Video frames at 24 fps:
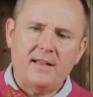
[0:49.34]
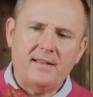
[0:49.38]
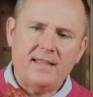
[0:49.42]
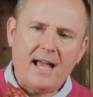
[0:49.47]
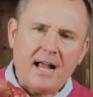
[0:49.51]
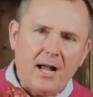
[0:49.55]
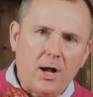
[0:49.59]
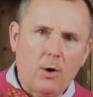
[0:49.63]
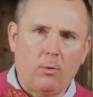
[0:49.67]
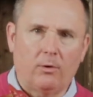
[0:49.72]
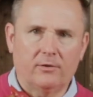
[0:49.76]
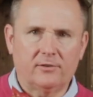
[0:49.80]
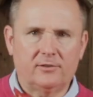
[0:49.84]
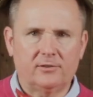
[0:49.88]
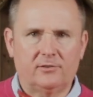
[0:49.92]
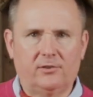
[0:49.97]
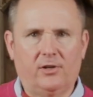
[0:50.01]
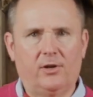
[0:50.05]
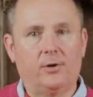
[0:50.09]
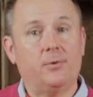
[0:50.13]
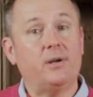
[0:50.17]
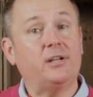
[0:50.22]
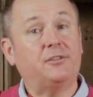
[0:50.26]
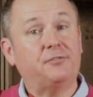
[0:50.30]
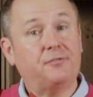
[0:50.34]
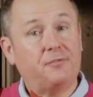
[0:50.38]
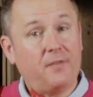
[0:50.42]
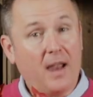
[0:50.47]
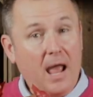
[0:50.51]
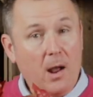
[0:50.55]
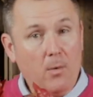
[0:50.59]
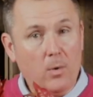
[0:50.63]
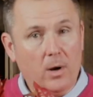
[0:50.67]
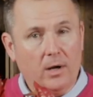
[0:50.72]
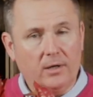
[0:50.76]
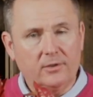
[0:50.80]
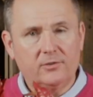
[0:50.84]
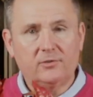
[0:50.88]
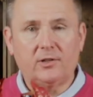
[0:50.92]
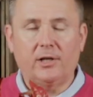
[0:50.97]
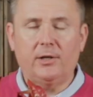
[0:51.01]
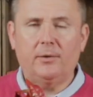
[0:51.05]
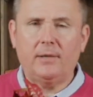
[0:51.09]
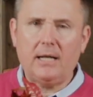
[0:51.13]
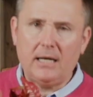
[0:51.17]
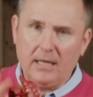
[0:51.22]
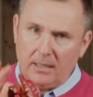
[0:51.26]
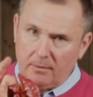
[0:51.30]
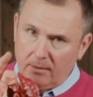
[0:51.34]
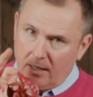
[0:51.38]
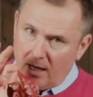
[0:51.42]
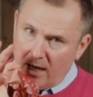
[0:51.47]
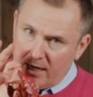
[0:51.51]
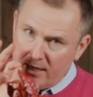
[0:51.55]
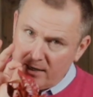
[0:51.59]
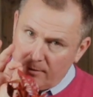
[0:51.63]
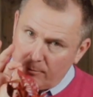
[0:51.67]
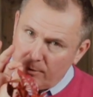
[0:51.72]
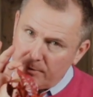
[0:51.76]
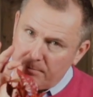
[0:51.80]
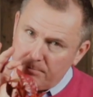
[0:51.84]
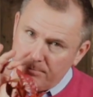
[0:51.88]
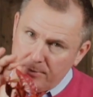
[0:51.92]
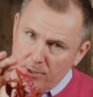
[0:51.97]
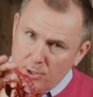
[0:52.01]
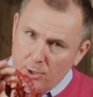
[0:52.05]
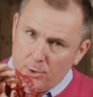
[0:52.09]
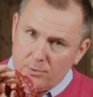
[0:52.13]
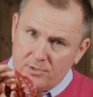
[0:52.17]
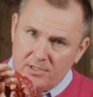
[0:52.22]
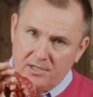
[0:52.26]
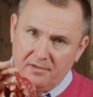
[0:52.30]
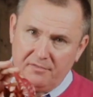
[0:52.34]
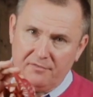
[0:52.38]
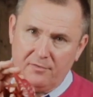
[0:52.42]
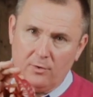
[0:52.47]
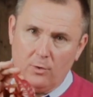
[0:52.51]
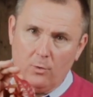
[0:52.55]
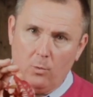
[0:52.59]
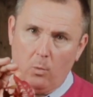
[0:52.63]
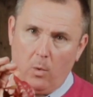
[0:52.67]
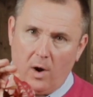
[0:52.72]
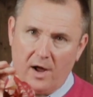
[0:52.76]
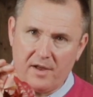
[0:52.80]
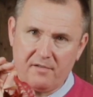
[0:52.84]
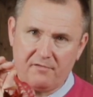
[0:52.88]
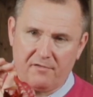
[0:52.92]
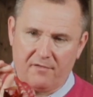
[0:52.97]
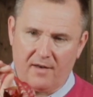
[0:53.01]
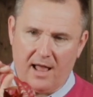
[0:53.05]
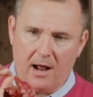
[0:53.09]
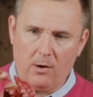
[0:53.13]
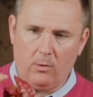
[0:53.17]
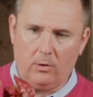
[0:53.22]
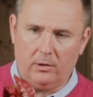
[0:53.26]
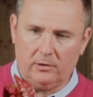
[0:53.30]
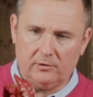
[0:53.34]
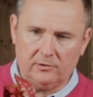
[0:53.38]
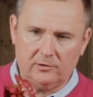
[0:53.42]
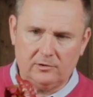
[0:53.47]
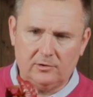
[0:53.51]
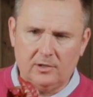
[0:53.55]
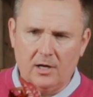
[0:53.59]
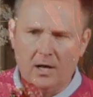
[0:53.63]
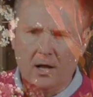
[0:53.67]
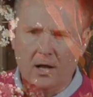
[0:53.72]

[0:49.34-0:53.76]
then go on to do is flower. So you then end up with beautiful white flowers